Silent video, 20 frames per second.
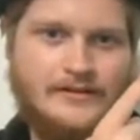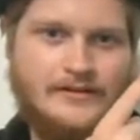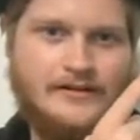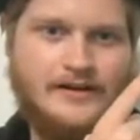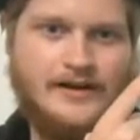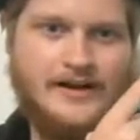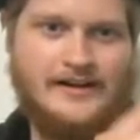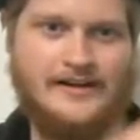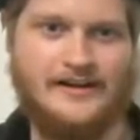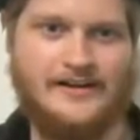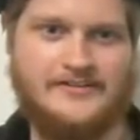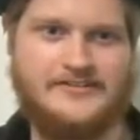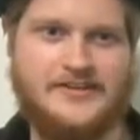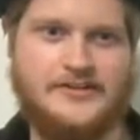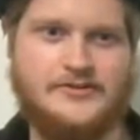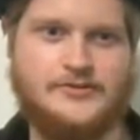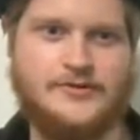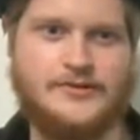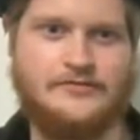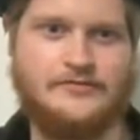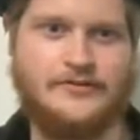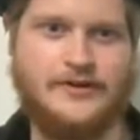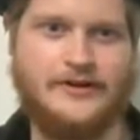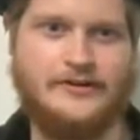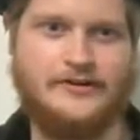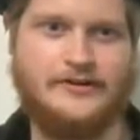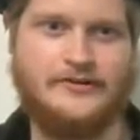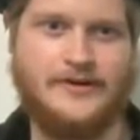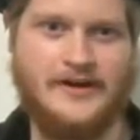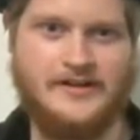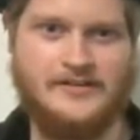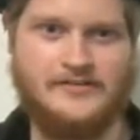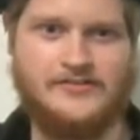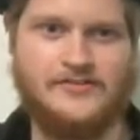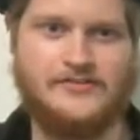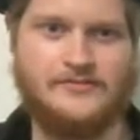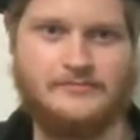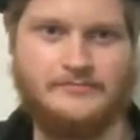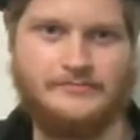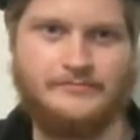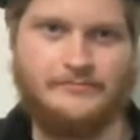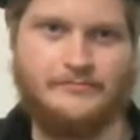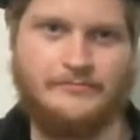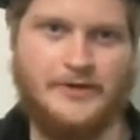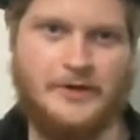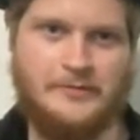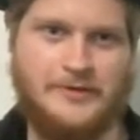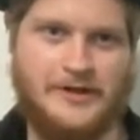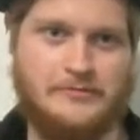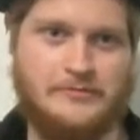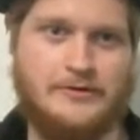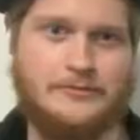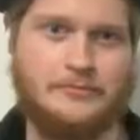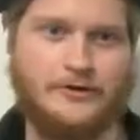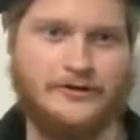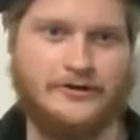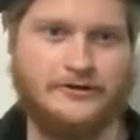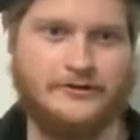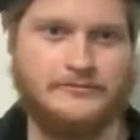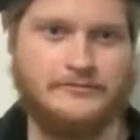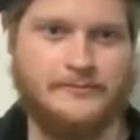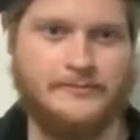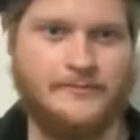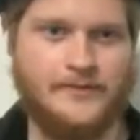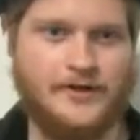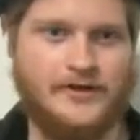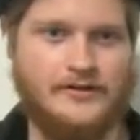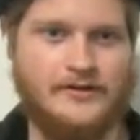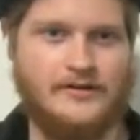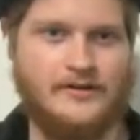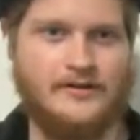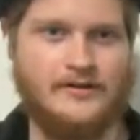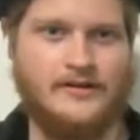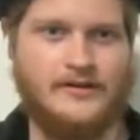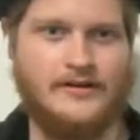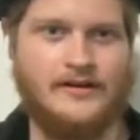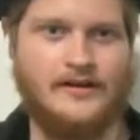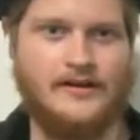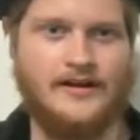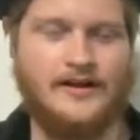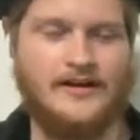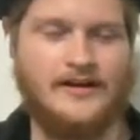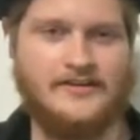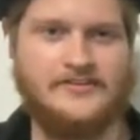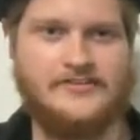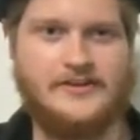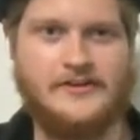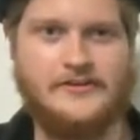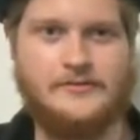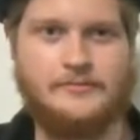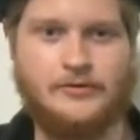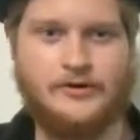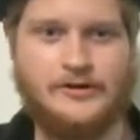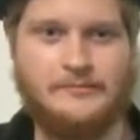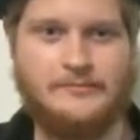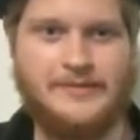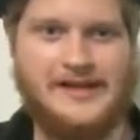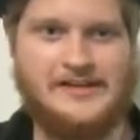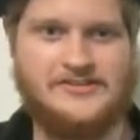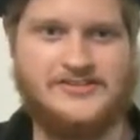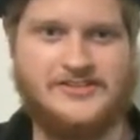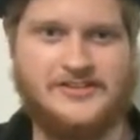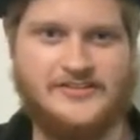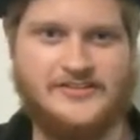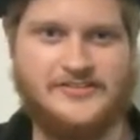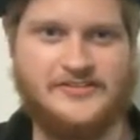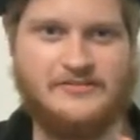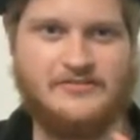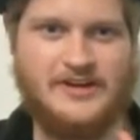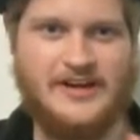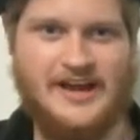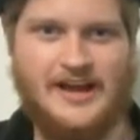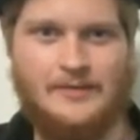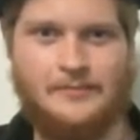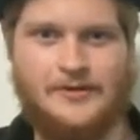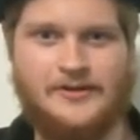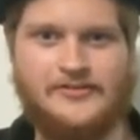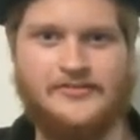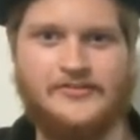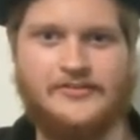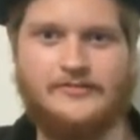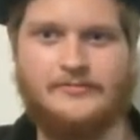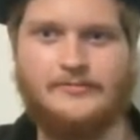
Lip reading: I got in touch with a friend who has a Bambu printer, and he said to print a Benchy and see what happens.